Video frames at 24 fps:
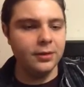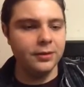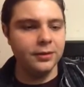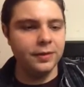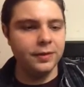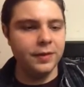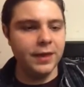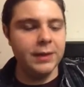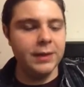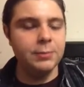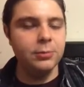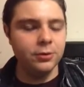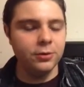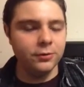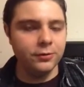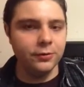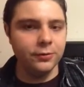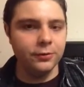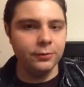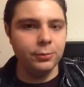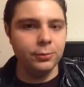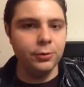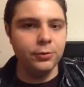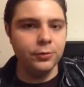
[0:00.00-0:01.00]
they move
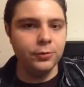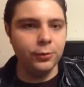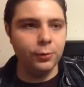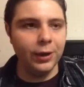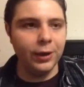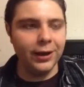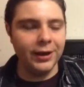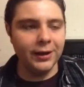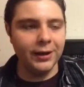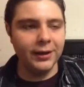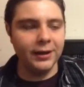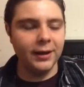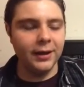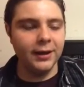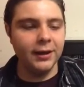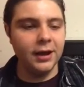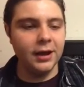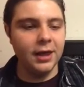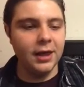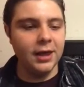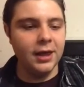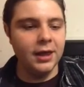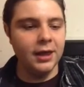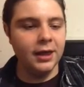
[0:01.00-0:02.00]
away again.
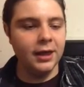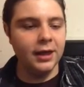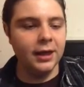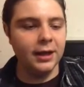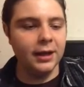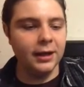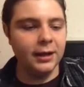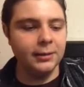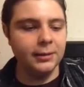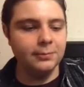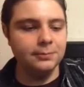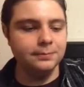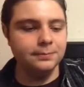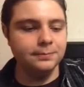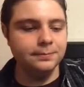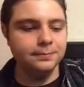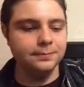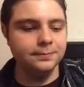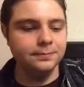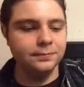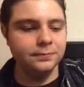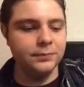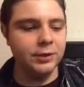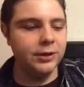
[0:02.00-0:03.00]

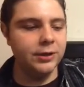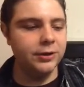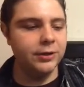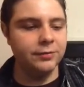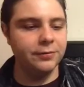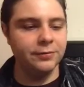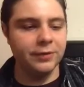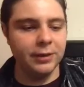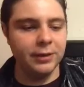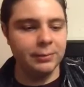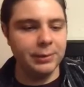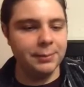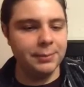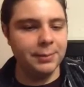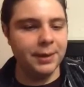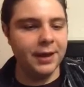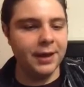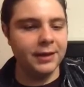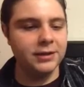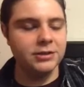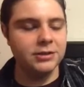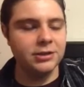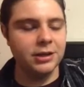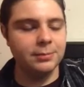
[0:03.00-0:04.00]
You know, the family
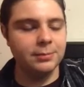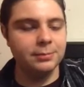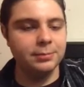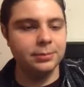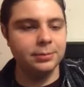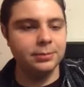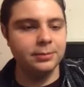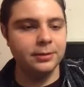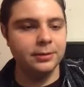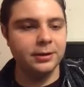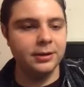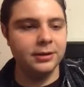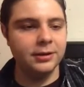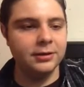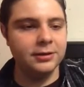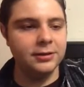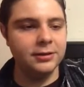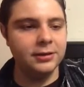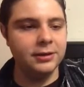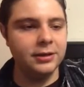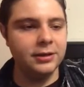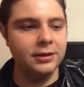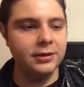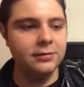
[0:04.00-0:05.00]
packs up to
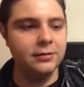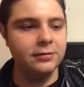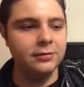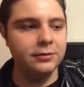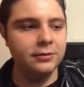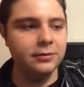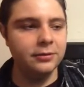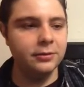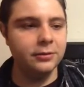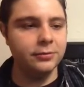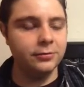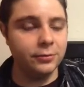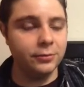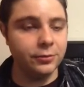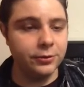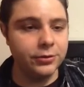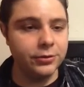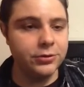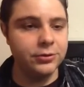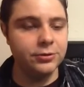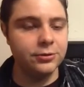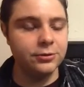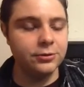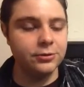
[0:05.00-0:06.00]
leave, and of
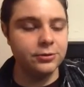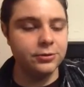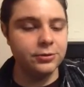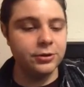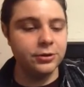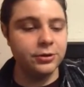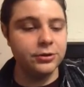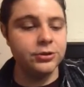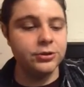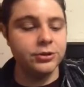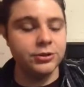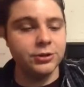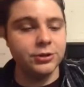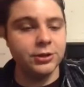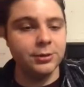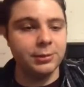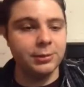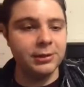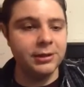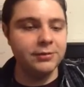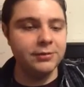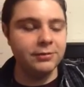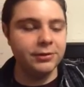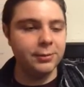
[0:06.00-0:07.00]
course she's going to be
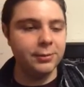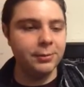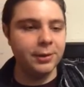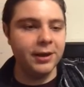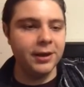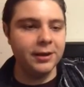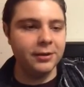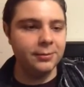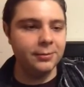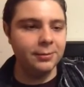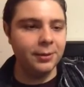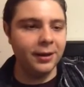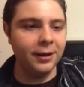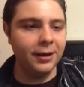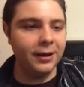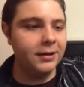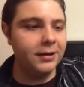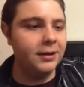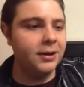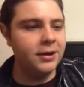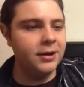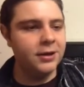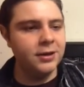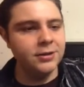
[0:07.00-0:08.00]
leaving the banker behind.
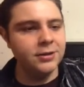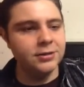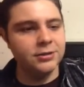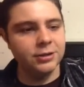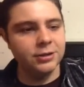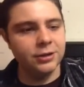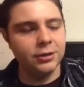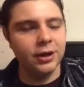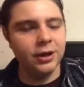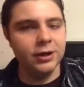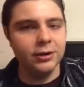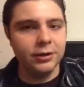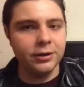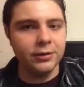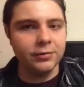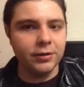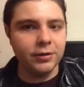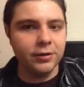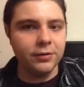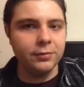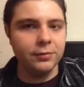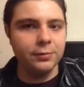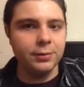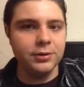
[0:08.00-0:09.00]
He's like, I don't even
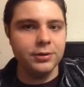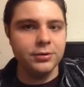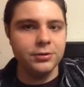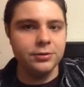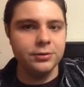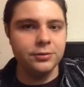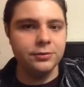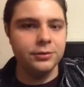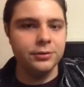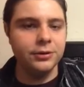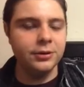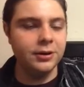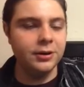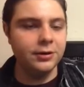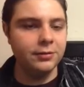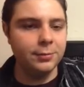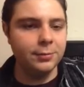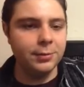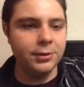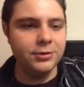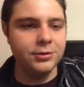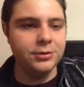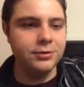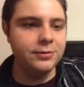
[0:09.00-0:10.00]
have a picture of you. Can I have a
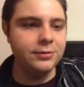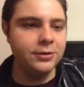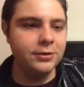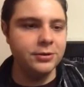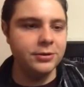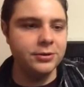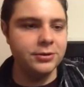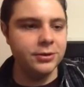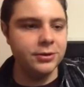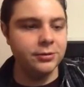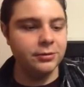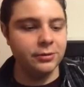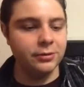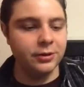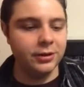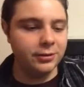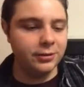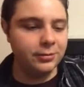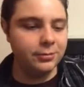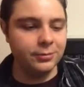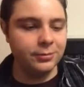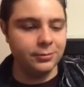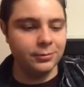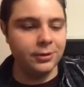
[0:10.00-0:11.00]
picture of you? She's like, okay,
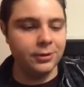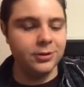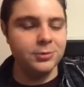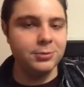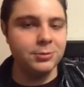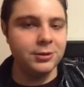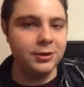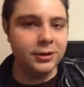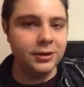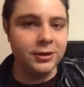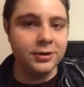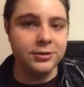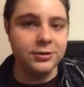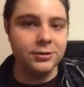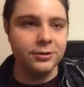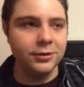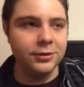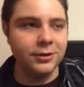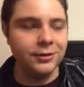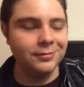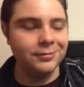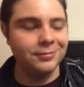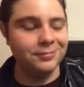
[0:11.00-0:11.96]
husband and kids are in it.